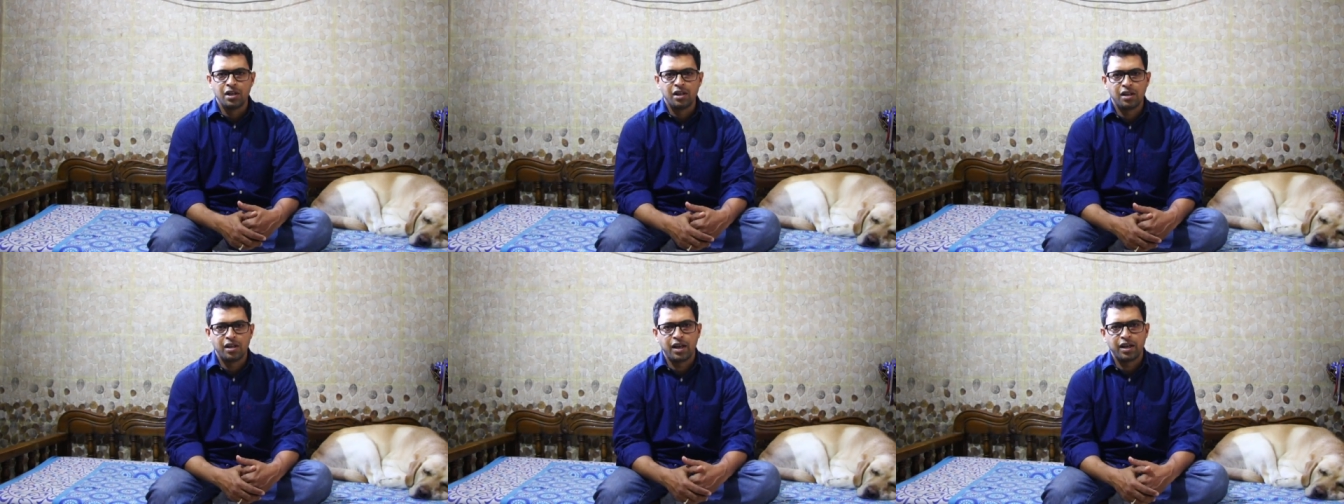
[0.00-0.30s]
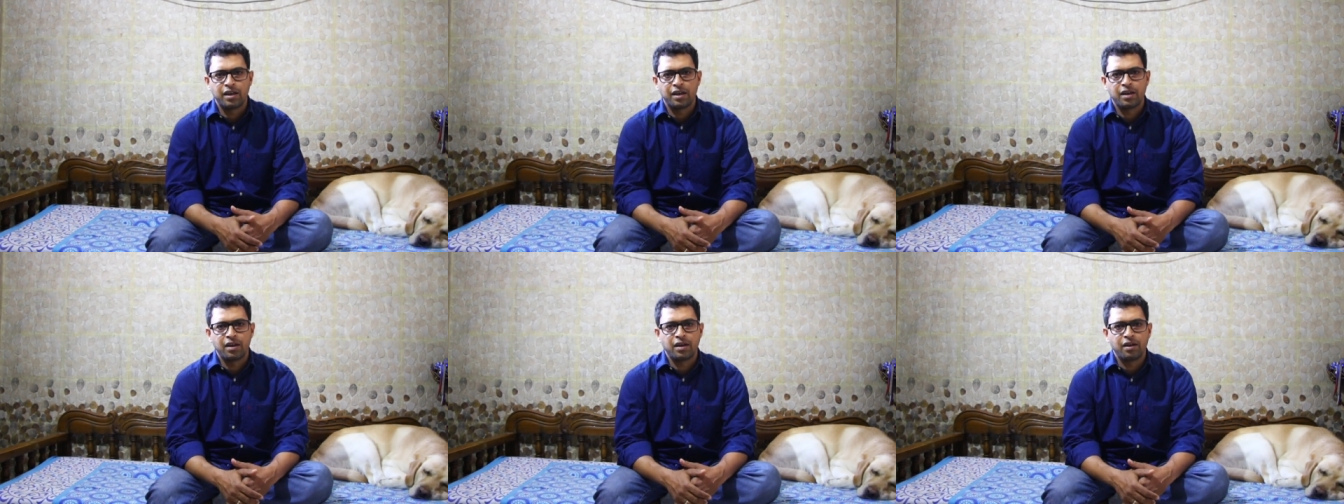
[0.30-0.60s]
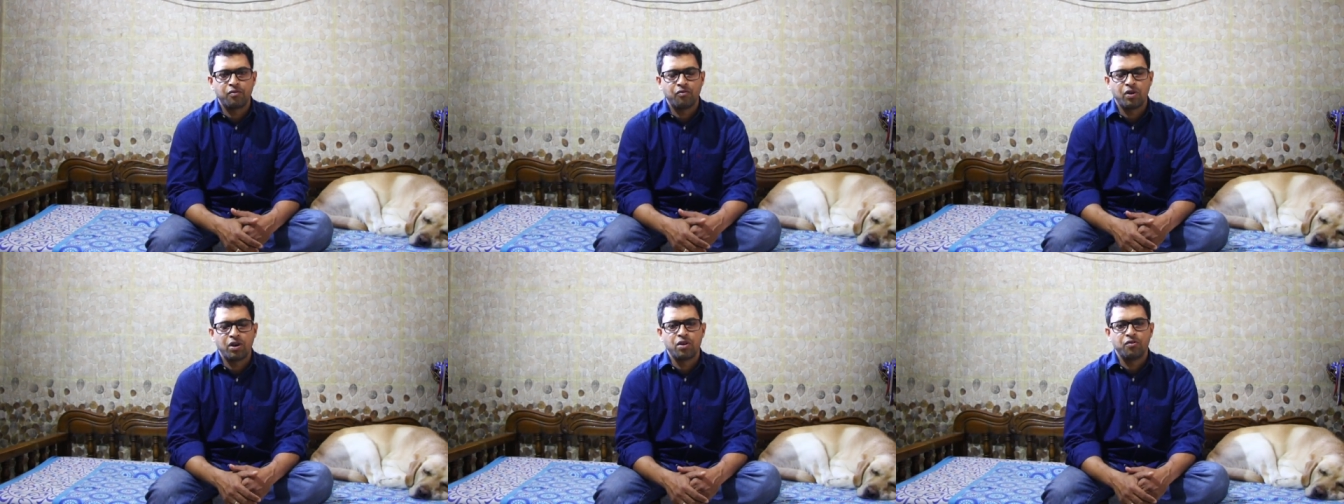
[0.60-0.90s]
Like
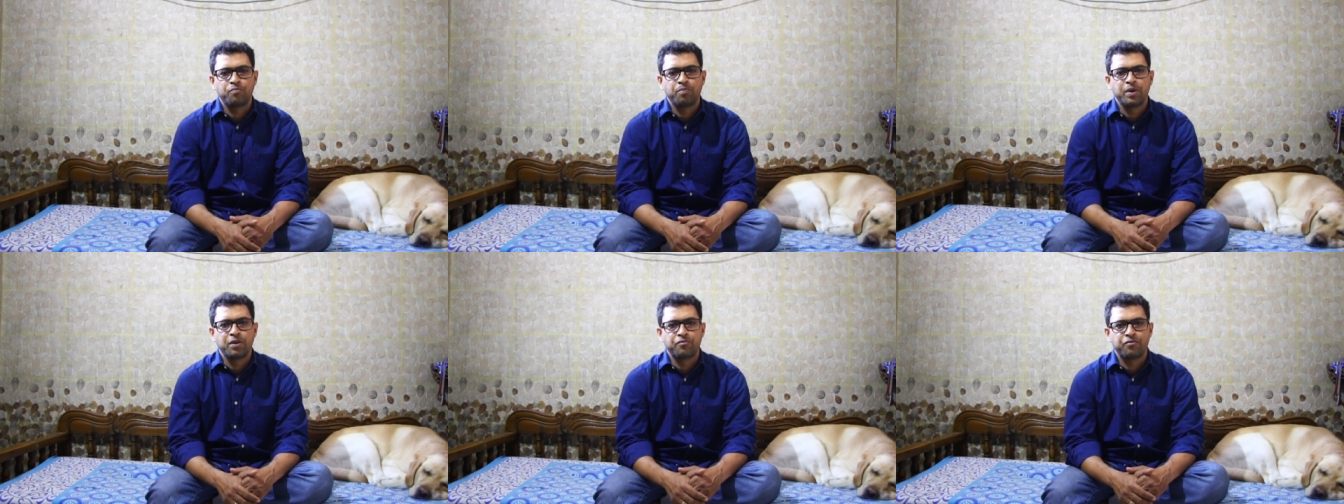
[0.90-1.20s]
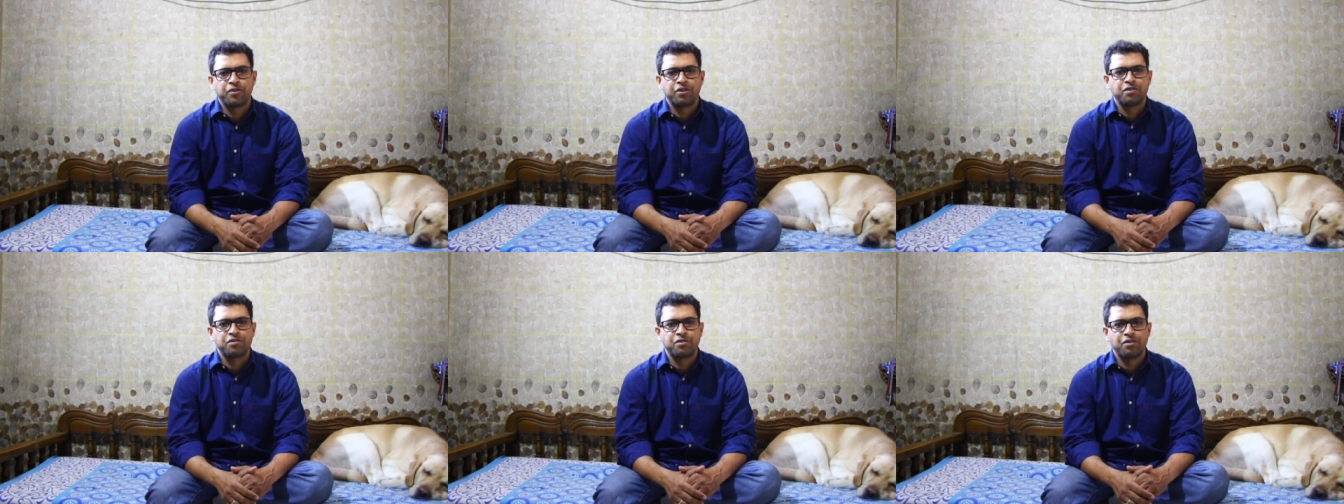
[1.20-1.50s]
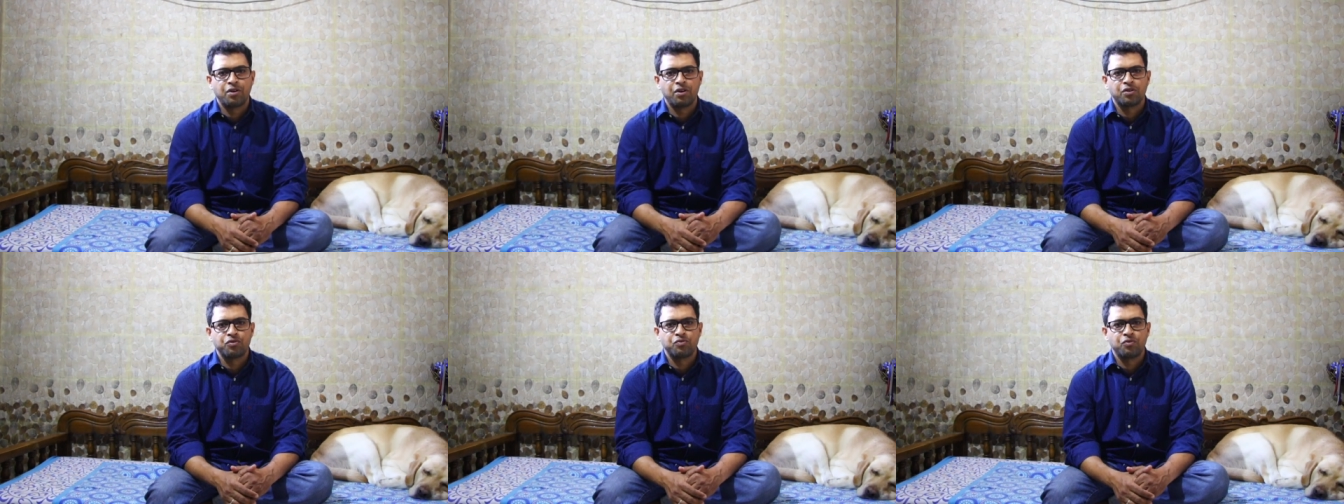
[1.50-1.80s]
one of my first
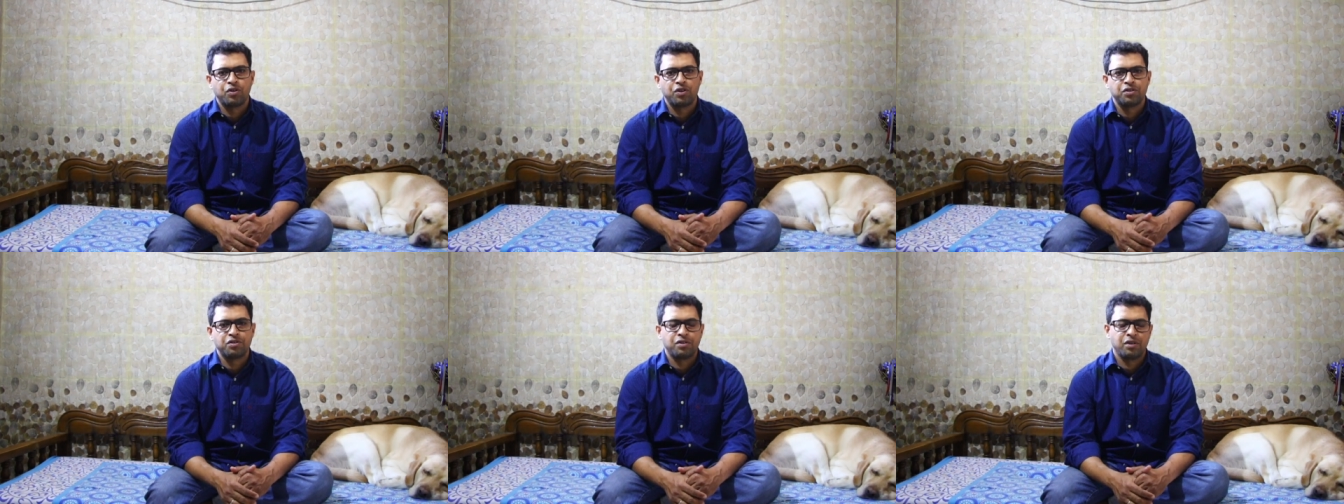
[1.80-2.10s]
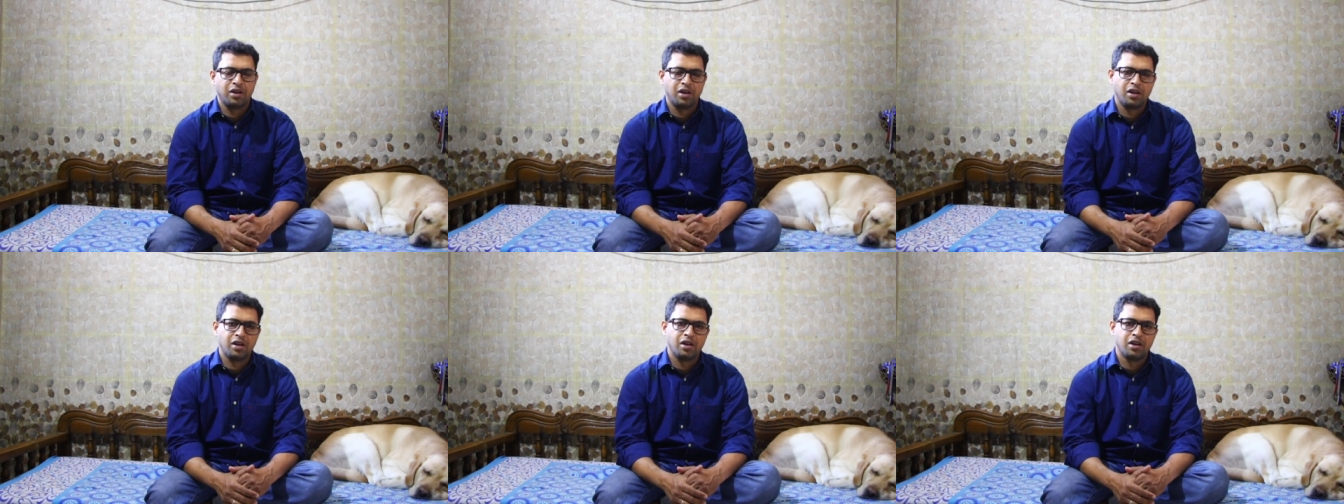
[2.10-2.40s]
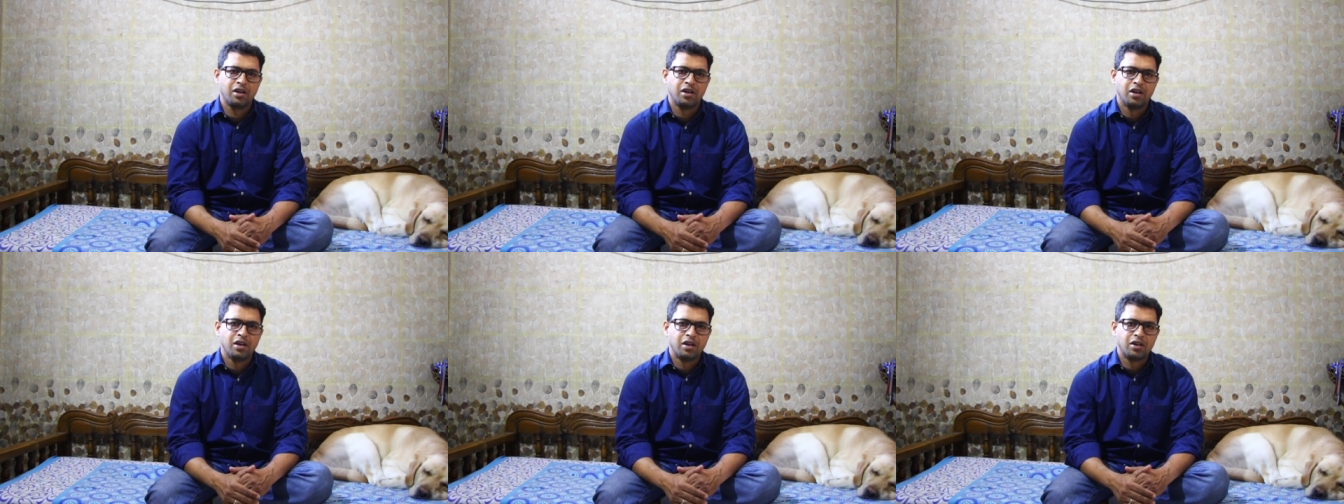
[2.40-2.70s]
dogs was
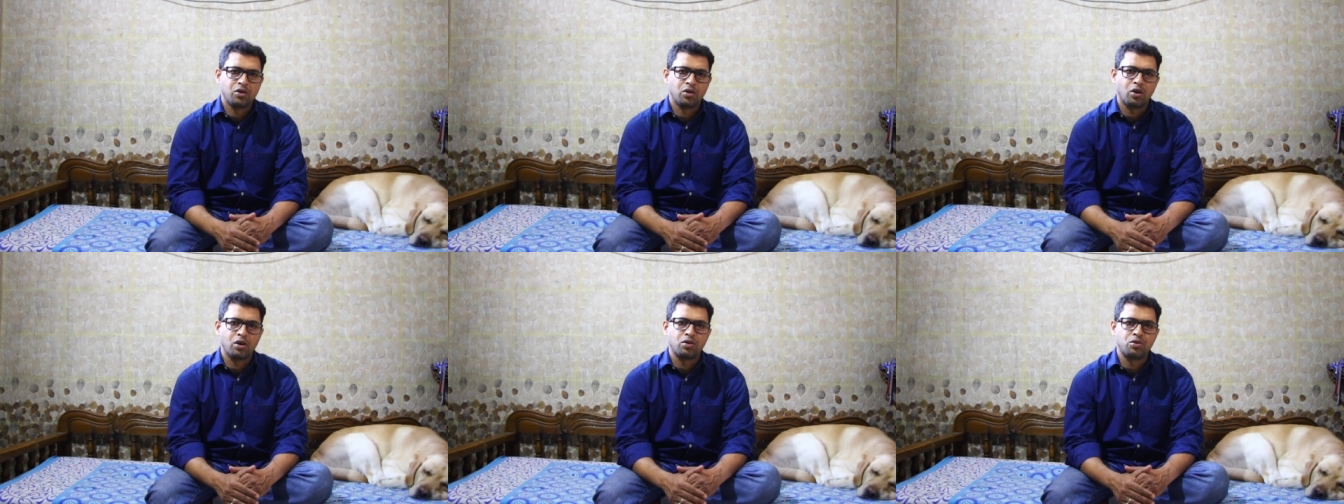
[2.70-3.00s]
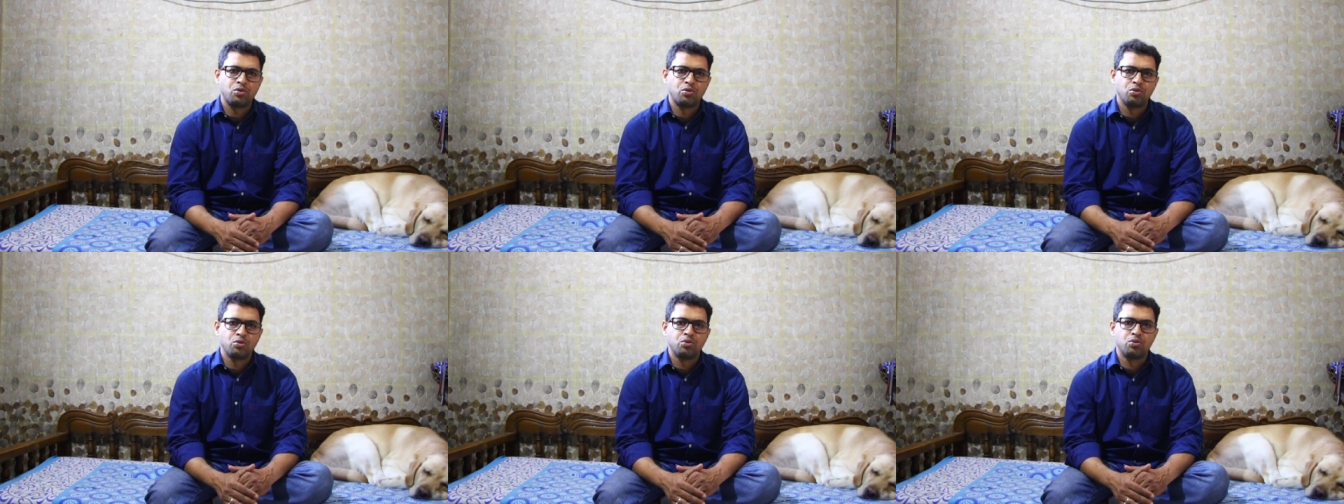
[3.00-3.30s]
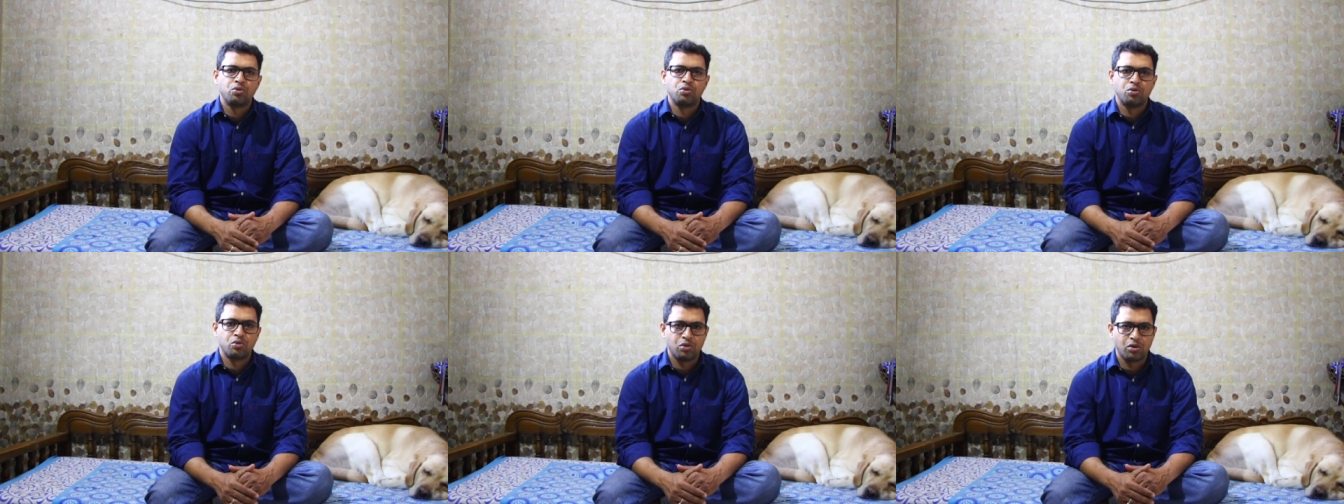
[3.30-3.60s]
taught
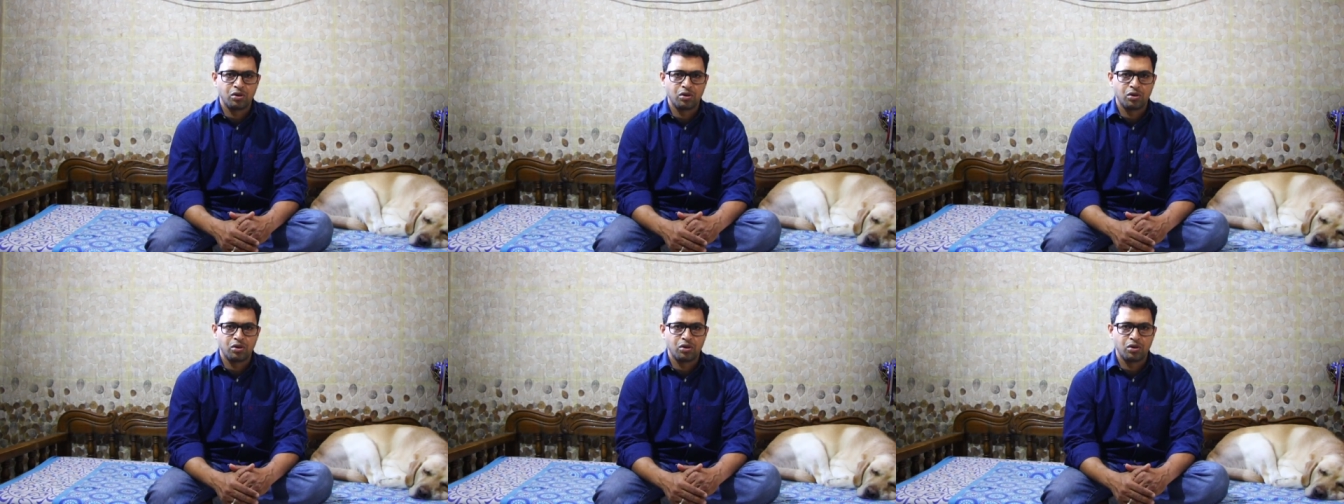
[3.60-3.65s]
to